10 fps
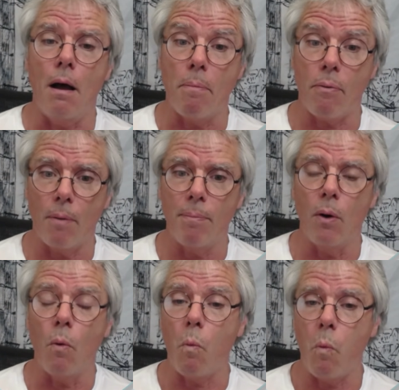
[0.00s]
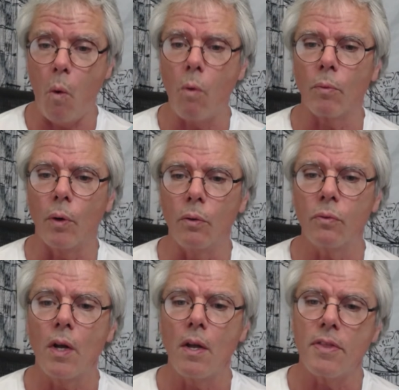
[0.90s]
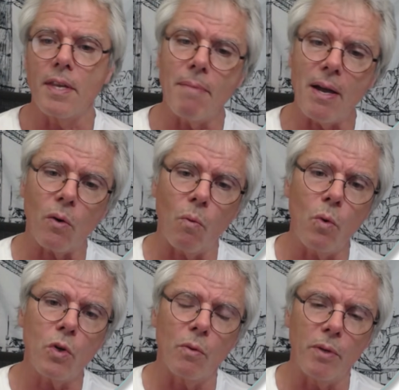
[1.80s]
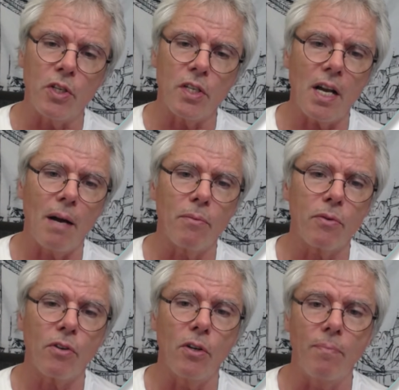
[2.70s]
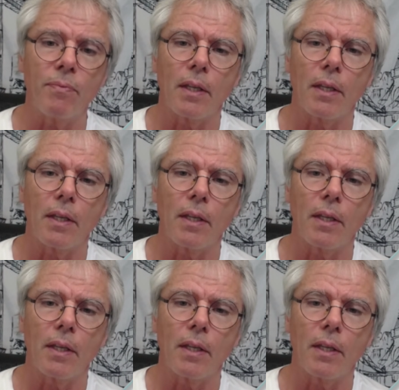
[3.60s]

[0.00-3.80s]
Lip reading: proper warm roof, the amount of water which has come through,